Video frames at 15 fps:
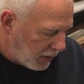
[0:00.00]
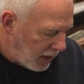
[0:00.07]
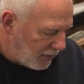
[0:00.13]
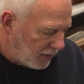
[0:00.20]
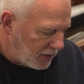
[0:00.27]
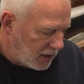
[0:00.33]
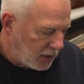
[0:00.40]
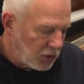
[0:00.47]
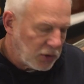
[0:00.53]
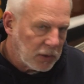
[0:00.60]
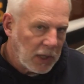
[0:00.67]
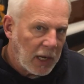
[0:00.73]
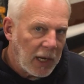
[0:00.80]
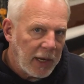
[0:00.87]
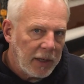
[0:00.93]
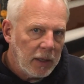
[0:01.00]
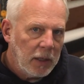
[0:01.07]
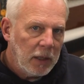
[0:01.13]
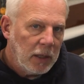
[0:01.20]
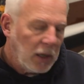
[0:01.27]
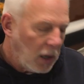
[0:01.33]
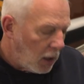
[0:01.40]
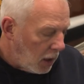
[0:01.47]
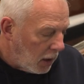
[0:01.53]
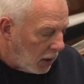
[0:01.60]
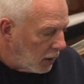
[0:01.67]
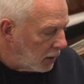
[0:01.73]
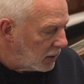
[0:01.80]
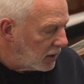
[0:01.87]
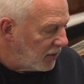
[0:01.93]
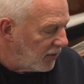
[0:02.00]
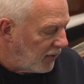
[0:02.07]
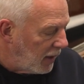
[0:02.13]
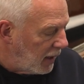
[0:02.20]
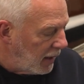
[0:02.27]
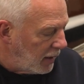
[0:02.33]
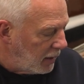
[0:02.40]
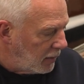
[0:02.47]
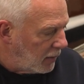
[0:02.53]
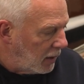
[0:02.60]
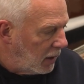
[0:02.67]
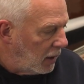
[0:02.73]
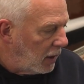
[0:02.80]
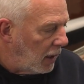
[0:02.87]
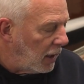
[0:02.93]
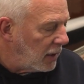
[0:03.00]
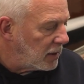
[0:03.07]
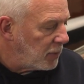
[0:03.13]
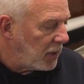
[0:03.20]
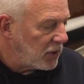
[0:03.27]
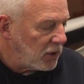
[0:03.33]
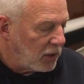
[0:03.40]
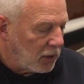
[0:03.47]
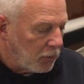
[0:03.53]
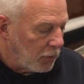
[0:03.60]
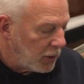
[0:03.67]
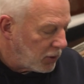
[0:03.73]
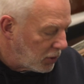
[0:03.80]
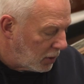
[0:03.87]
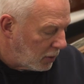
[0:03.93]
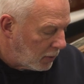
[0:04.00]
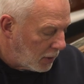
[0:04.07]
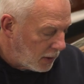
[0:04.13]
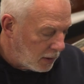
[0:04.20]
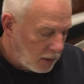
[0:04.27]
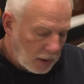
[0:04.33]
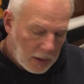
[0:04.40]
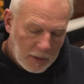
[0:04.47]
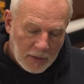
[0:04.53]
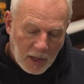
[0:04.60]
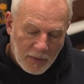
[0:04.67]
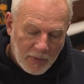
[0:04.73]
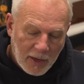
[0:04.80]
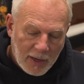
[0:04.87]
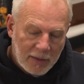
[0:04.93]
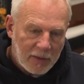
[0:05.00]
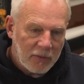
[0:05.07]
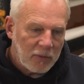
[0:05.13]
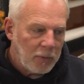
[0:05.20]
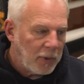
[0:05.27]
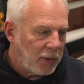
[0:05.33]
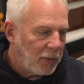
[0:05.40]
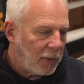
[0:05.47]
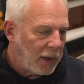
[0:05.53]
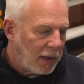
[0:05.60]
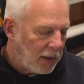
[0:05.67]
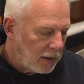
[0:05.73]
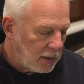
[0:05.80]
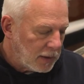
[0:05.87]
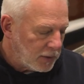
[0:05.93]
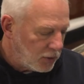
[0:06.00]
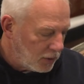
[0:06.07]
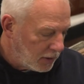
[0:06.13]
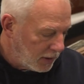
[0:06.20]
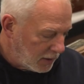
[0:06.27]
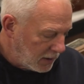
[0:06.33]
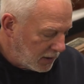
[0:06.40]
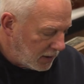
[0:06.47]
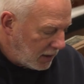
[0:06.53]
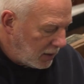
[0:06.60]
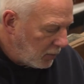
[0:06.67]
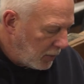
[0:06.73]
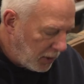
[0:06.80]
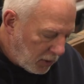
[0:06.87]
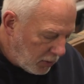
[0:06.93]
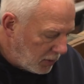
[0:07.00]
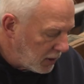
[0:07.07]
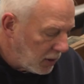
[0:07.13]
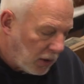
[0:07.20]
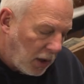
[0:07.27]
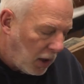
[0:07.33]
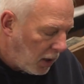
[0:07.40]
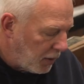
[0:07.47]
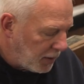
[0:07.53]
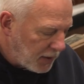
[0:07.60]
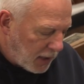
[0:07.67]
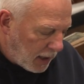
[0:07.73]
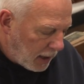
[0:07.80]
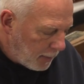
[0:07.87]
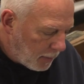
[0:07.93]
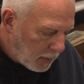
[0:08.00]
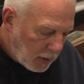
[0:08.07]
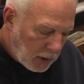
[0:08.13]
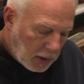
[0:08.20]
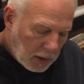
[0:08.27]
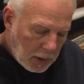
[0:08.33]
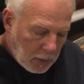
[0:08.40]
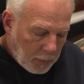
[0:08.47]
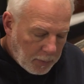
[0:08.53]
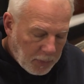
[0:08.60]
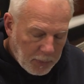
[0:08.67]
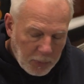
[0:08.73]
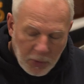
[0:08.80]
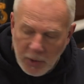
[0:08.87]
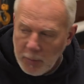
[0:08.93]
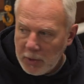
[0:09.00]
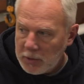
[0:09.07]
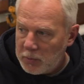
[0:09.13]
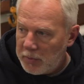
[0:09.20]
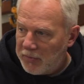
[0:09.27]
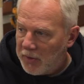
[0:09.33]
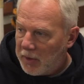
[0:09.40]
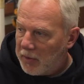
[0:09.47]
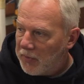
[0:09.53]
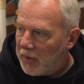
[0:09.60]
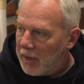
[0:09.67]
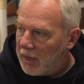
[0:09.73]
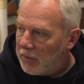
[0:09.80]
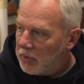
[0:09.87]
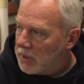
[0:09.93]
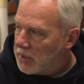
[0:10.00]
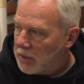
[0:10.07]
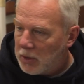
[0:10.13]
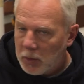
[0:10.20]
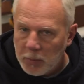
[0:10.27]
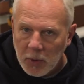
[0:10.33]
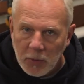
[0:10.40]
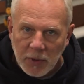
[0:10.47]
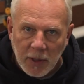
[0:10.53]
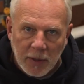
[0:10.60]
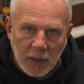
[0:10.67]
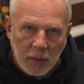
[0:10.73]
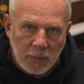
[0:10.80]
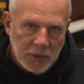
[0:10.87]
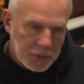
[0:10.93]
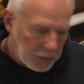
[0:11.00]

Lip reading: Craft Essential Guide. Hard to find, especially an original one. I've had this one a while. As you can see, we use it all the time. Pretty much we verify every single boat that comes